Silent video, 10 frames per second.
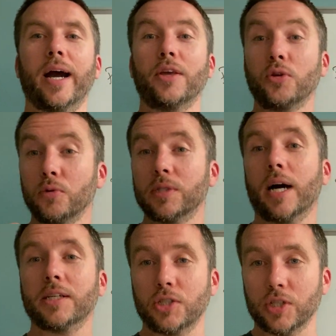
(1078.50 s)
use
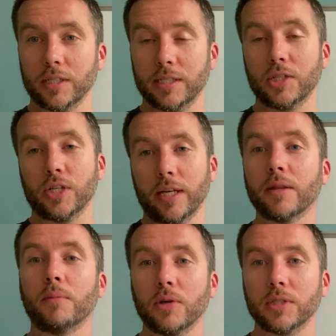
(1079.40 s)
oxygen essentially in
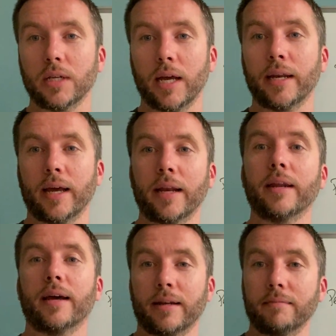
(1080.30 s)
the muscle,
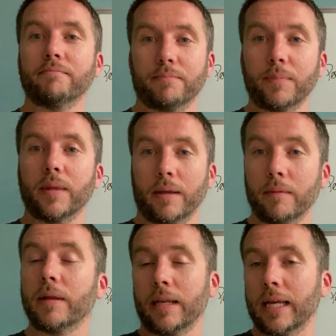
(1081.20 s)
and
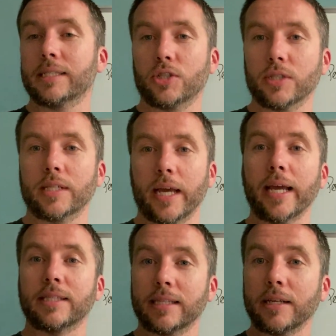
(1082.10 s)
let's just say
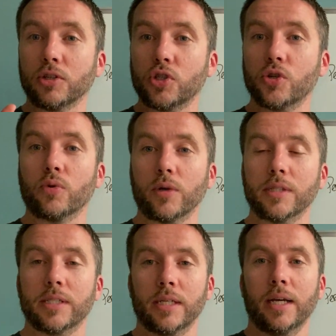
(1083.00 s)
it's the
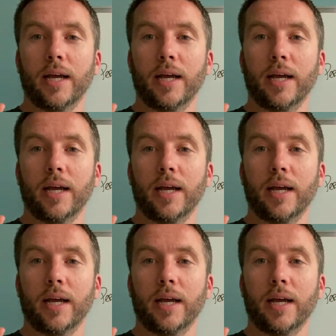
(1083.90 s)
endurance